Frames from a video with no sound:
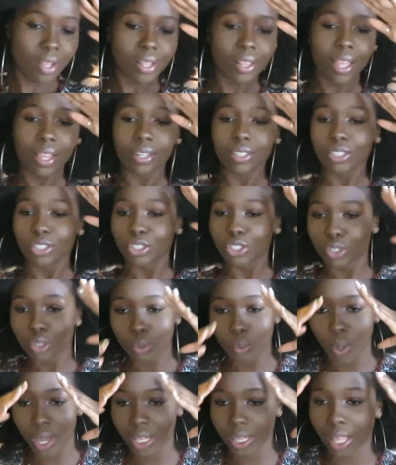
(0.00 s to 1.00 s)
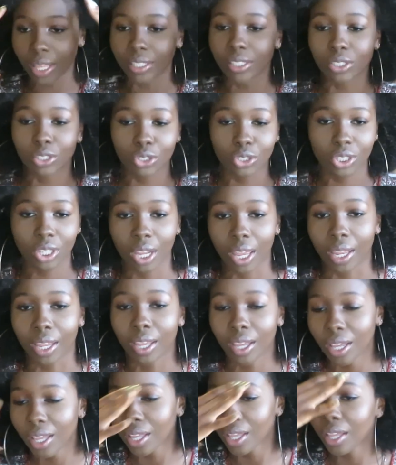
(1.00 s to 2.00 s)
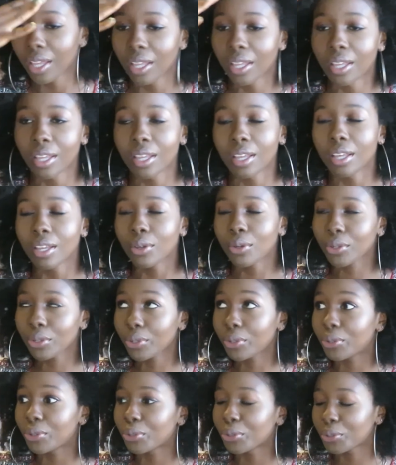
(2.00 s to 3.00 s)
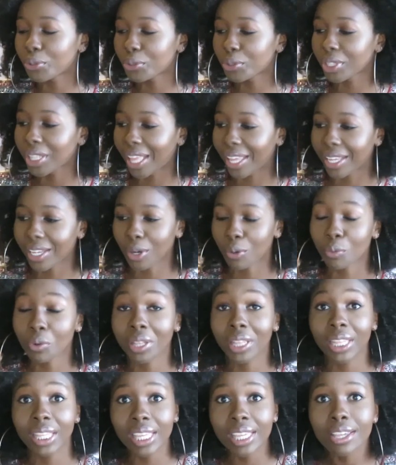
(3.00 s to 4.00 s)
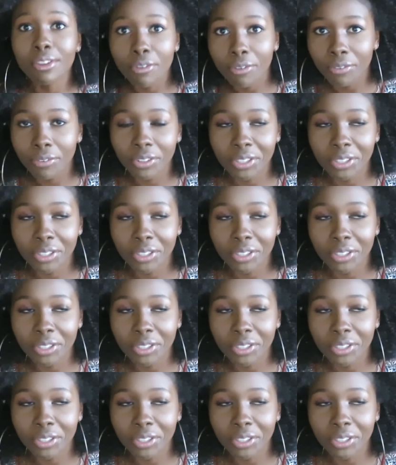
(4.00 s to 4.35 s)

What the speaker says: Like just sweat, like just like, whew, like a relief.